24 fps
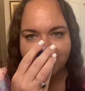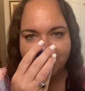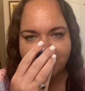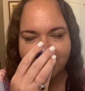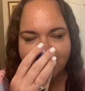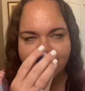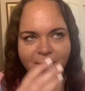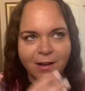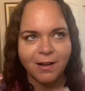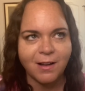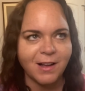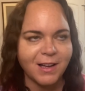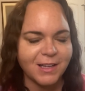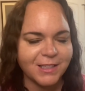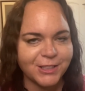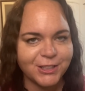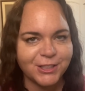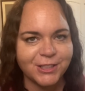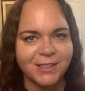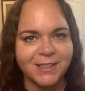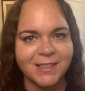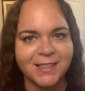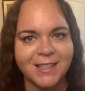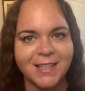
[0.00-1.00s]

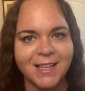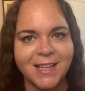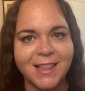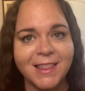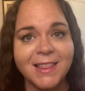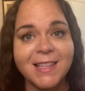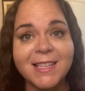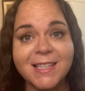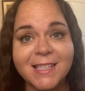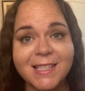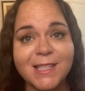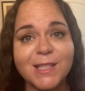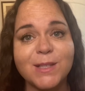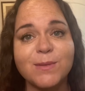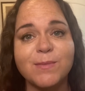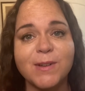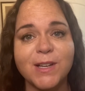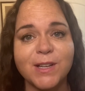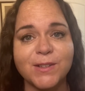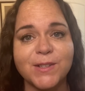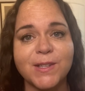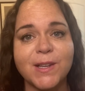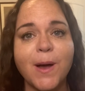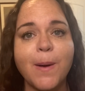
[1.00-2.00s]
Gosh, this
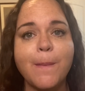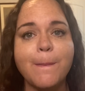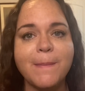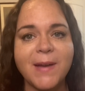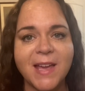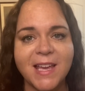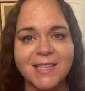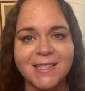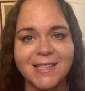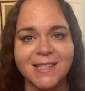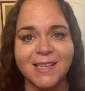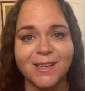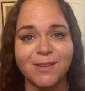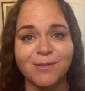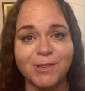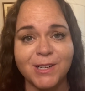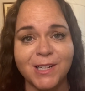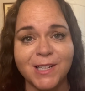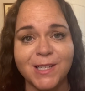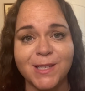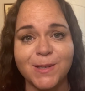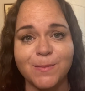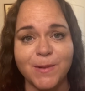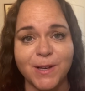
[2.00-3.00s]
smells amazing when
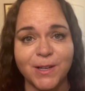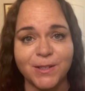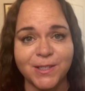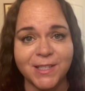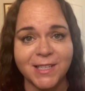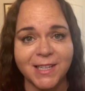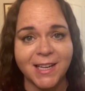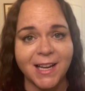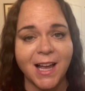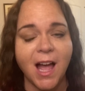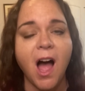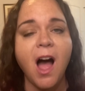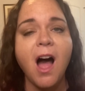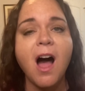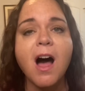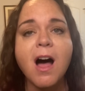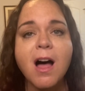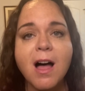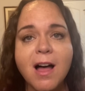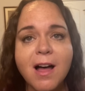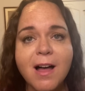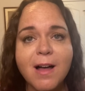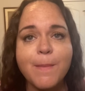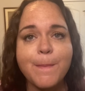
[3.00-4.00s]
it's melting.
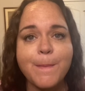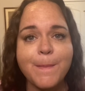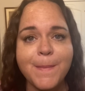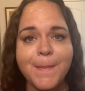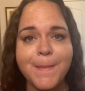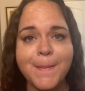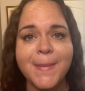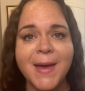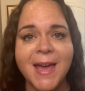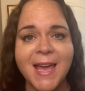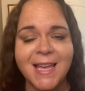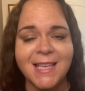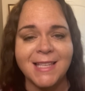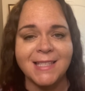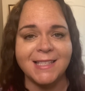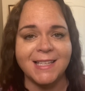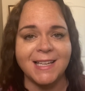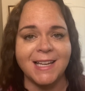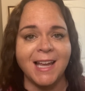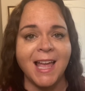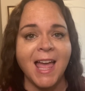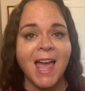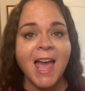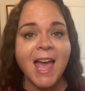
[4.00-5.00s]

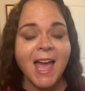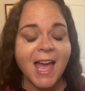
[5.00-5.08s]
Amazing.